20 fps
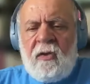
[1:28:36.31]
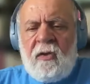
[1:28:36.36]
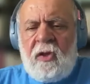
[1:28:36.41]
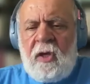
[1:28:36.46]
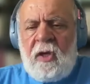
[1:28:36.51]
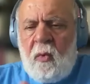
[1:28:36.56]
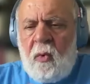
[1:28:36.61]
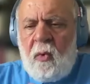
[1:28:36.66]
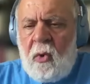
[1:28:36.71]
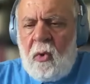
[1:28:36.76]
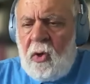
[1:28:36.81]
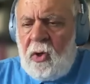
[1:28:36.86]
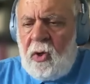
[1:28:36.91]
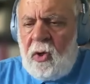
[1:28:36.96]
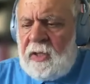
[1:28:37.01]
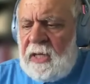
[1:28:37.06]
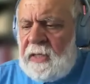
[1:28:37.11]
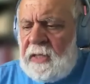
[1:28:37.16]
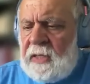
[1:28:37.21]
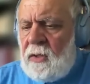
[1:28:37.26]
The
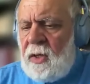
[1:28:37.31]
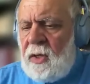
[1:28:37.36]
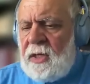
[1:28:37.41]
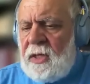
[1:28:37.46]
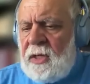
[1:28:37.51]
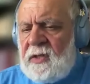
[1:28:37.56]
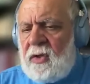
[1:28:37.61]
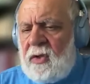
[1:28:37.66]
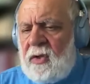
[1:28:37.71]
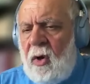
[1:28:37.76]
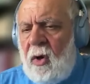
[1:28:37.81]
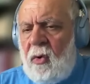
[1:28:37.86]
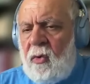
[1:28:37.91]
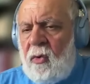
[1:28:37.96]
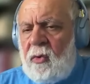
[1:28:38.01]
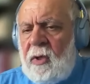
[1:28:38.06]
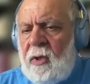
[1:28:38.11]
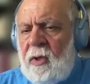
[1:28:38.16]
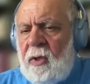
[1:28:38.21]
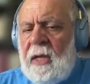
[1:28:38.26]
world is on its
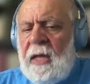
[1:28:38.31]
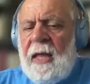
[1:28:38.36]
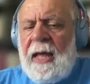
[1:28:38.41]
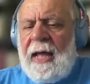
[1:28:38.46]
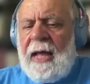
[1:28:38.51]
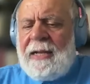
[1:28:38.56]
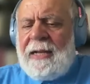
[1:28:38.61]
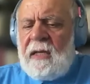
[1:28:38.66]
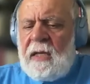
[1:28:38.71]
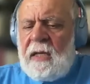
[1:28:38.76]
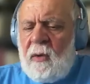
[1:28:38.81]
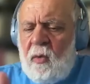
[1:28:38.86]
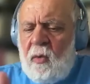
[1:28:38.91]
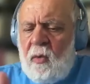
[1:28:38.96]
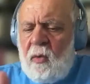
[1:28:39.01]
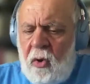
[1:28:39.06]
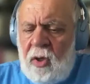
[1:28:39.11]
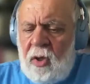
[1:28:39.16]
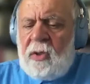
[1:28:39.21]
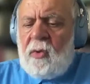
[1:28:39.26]
own, and the
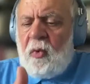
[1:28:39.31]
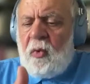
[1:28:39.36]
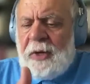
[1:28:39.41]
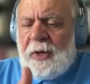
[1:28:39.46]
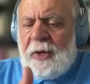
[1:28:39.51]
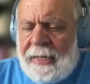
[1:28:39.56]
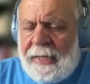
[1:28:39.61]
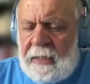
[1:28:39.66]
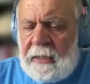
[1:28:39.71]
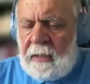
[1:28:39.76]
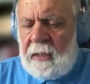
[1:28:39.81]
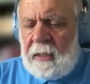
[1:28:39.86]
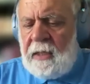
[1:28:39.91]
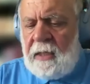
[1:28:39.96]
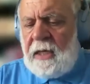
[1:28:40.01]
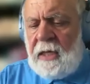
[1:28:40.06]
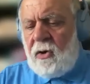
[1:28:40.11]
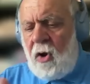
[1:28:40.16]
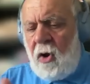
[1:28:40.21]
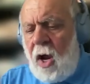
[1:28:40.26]
world will,
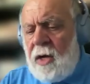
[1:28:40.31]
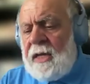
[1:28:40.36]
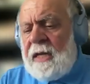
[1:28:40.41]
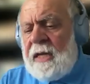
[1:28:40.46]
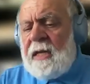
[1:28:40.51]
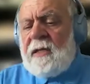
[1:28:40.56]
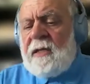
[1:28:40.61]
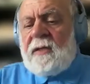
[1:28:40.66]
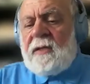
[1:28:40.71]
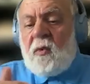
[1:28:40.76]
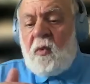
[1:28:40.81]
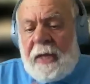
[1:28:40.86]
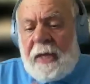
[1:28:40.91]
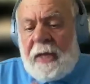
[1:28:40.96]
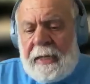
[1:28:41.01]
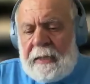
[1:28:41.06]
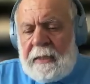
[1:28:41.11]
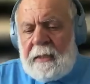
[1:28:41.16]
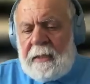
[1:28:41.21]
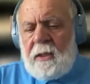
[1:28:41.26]
Iranians
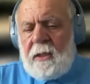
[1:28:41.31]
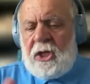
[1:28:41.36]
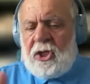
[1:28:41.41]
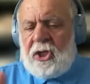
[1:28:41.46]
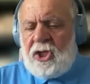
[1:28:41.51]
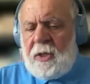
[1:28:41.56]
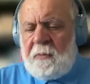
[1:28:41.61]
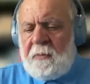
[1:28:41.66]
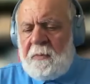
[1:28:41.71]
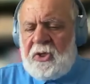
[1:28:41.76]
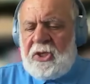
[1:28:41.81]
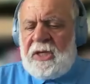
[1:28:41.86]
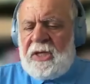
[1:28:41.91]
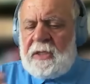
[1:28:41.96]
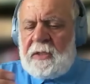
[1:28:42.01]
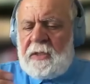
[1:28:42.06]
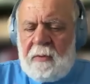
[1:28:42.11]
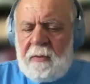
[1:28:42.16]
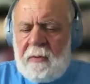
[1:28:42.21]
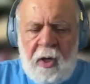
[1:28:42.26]
will,
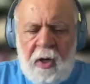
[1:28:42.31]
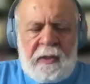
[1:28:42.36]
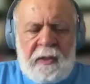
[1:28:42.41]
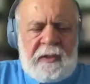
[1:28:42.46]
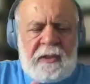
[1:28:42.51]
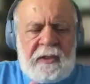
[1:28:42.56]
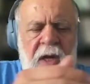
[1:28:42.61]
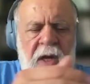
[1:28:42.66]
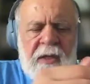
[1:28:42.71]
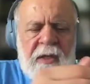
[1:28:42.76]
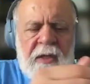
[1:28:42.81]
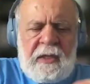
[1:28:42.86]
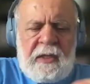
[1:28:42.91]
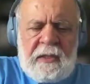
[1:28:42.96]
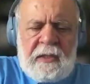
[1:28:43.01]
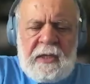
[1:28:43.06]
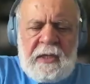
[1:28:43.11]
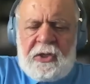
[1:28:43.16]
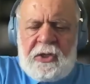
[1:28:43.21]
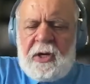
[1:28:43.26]
Egyptians,
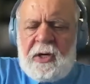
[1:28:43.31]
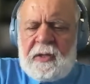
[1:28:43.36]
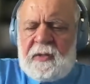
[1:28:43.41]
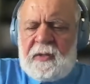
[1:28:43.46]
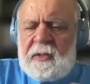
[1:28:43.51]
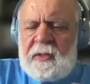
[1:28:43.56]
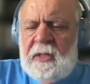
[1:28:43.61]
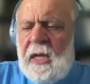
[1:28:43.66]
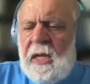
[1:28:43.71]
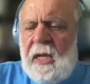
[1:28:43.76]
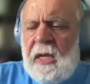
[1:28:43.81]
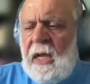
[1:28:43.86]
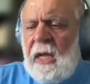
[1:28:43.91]
Pakistanis, Turks,